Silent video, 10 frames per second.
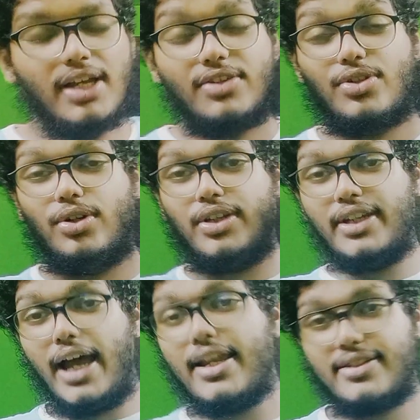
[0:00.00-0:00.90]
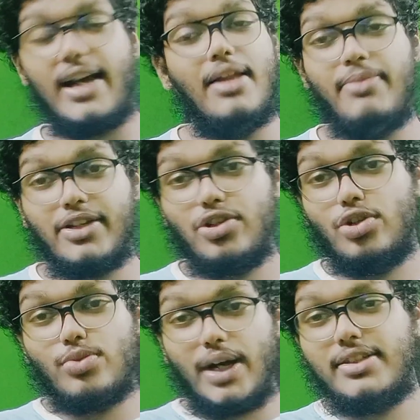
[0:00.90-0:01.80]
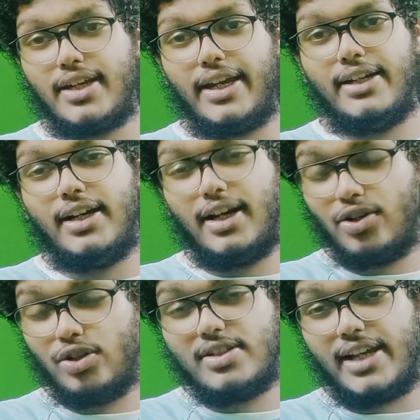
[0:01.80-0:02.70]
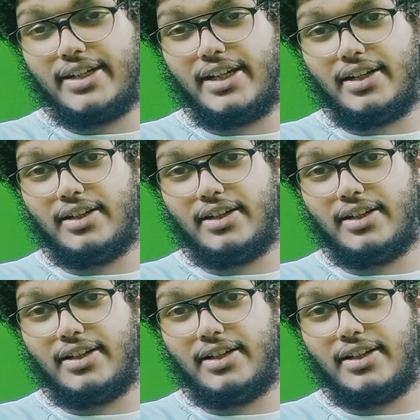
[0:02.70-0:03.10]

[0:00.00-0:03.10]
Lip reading: So yes, Kyle McHugh once again a good signing.